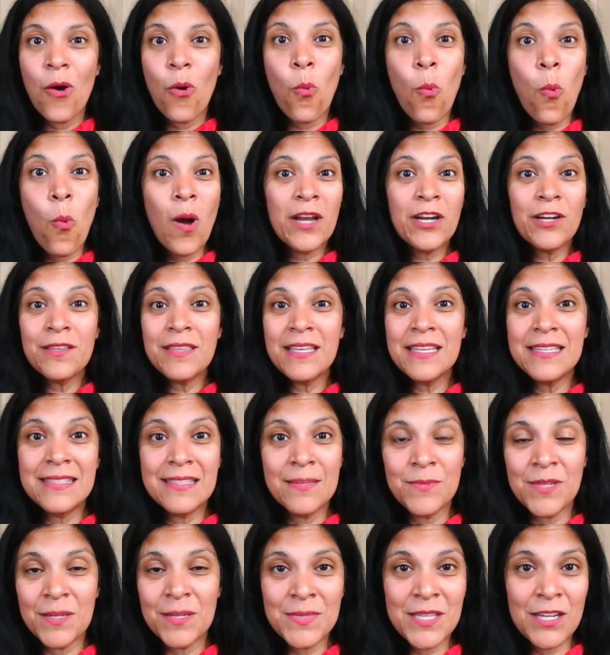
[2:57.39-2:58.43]
What are these
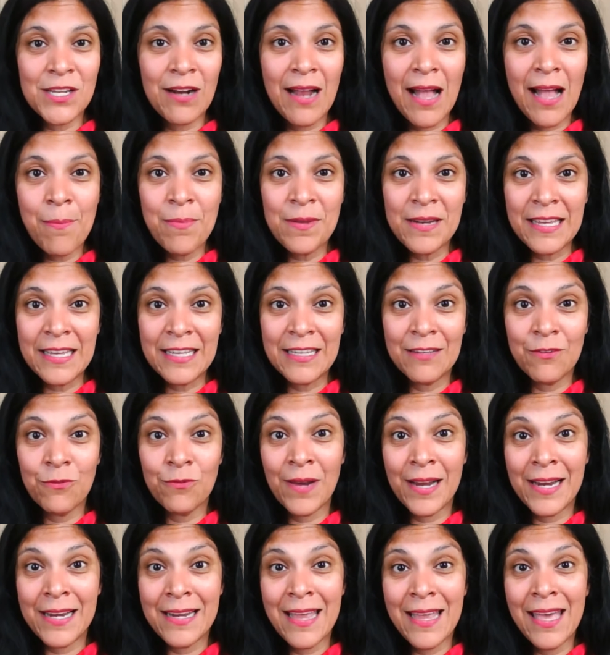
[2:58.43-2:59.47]
symptoms that are happening
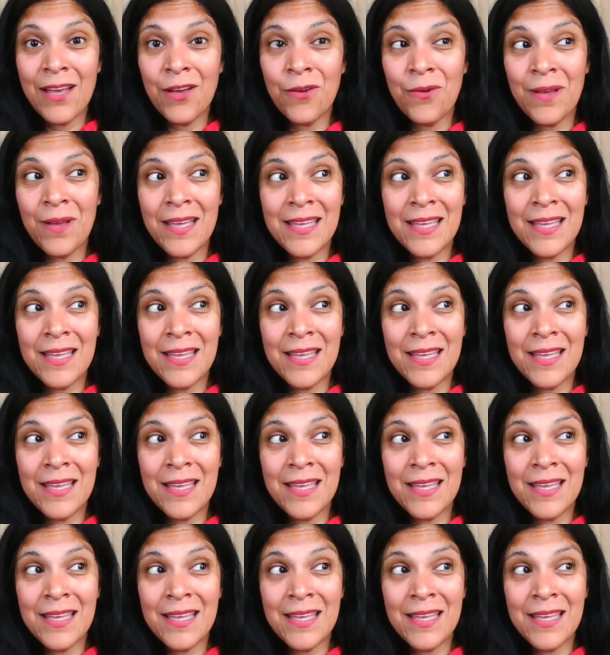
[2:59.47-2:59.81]
right now?